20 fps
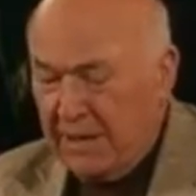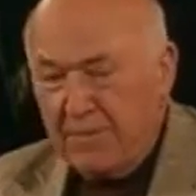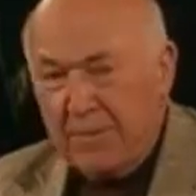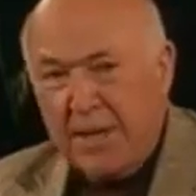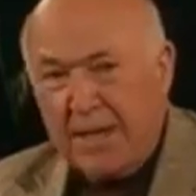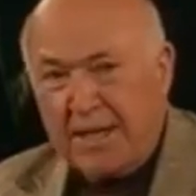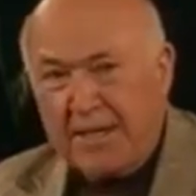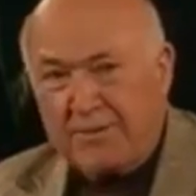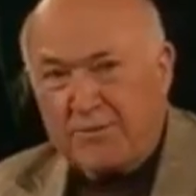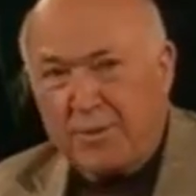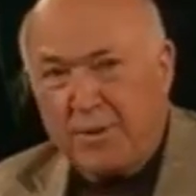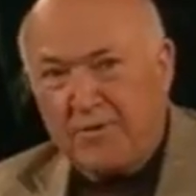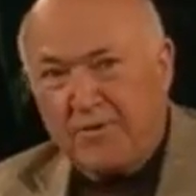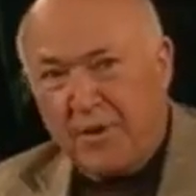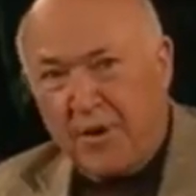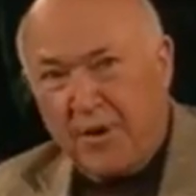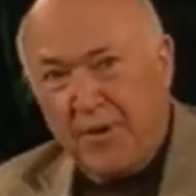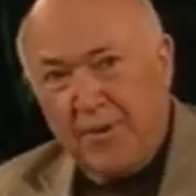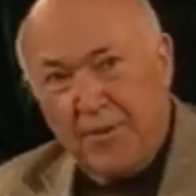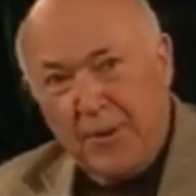because we've
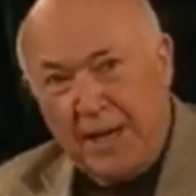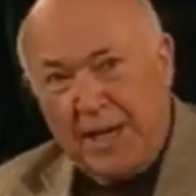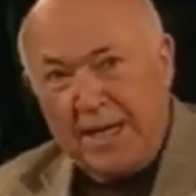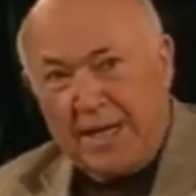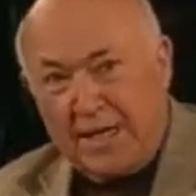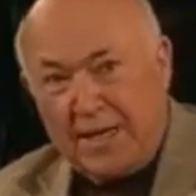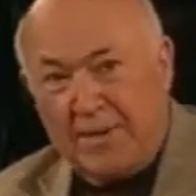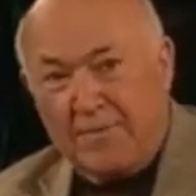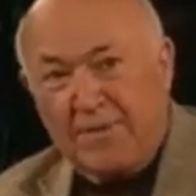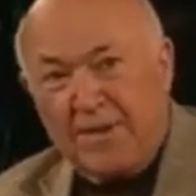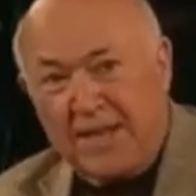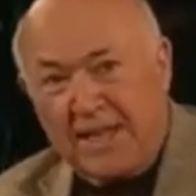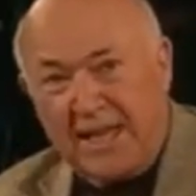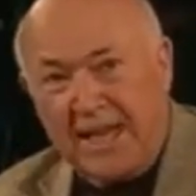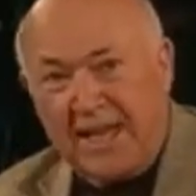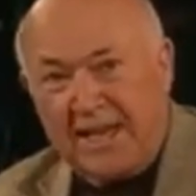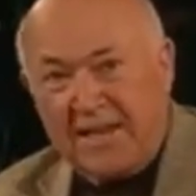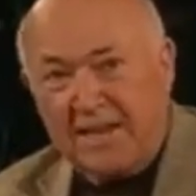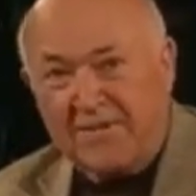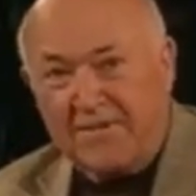really come to
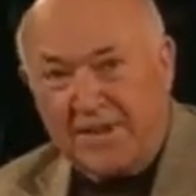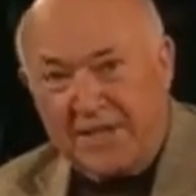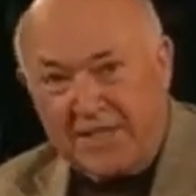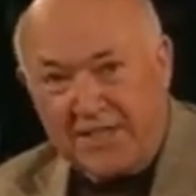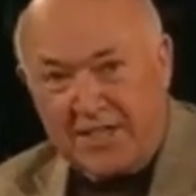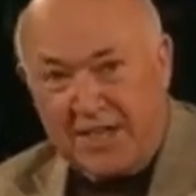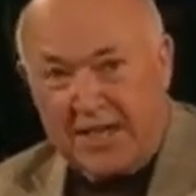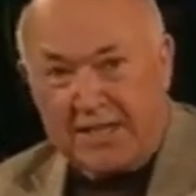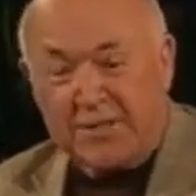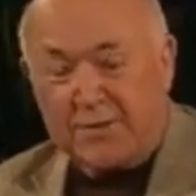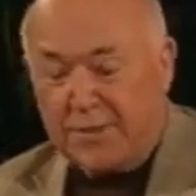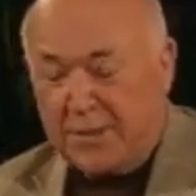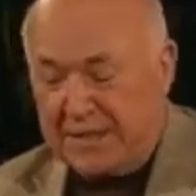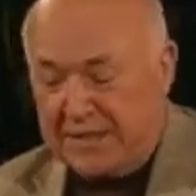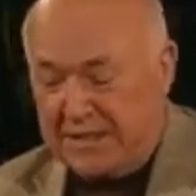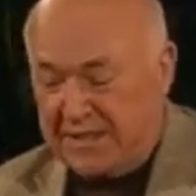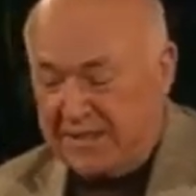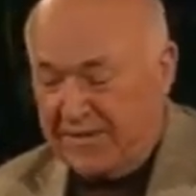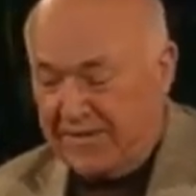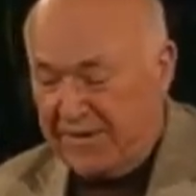the end of the
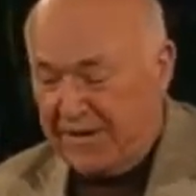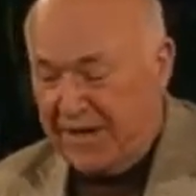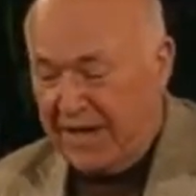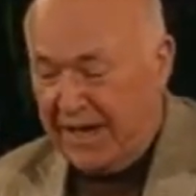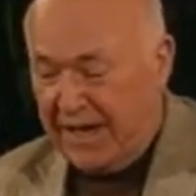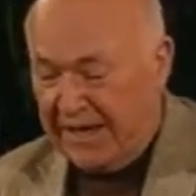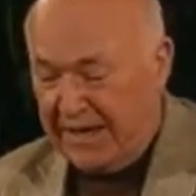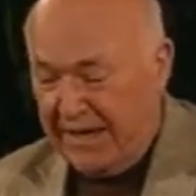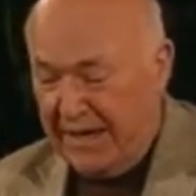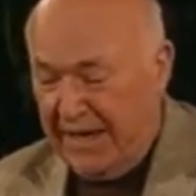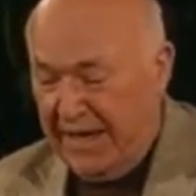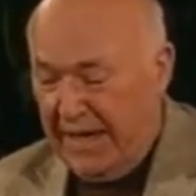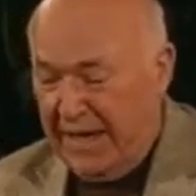judgments of God,